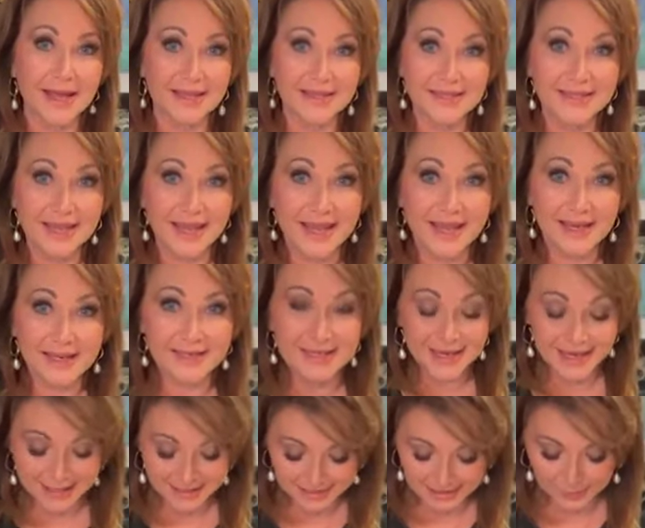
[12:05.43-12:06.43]
cans?
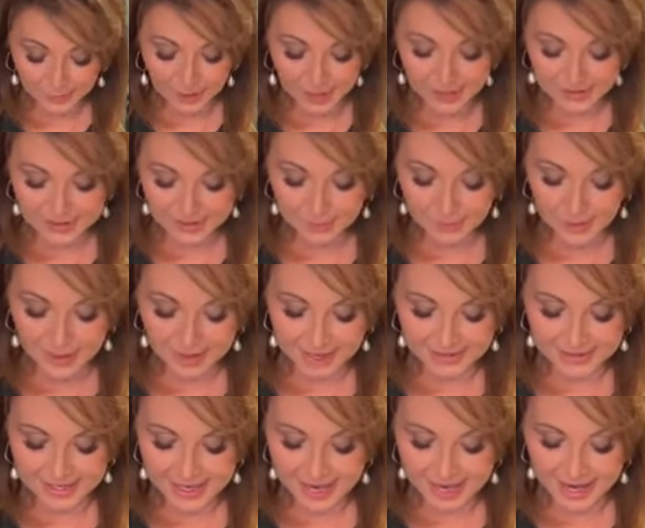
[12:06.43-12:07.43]
And surprise,
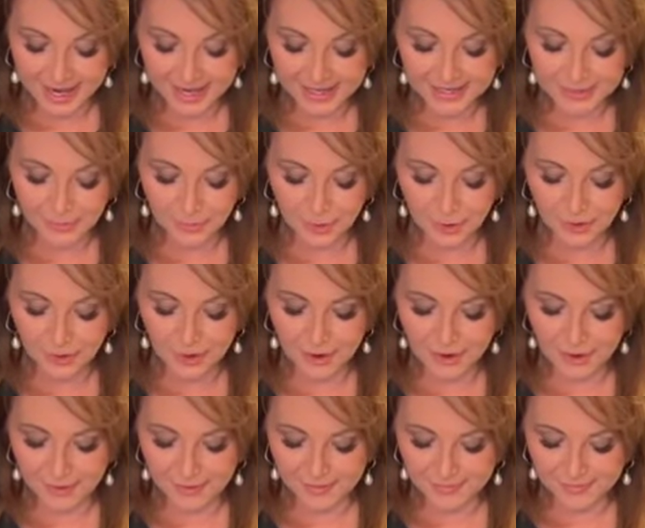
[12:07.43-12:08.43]
surprise, Andy
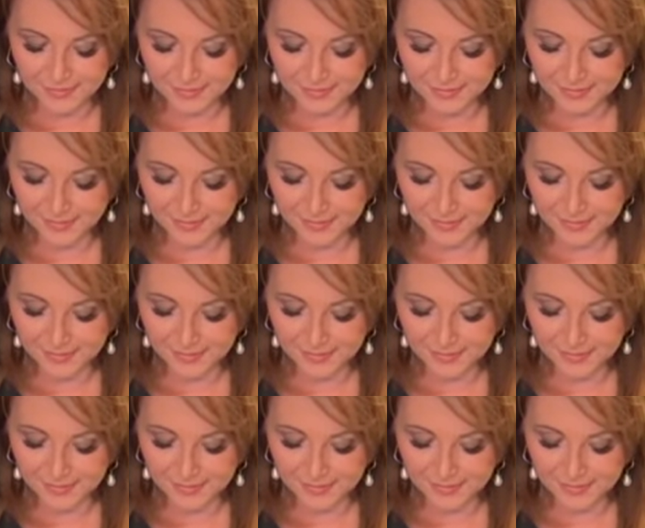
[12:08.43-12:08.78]
Warhol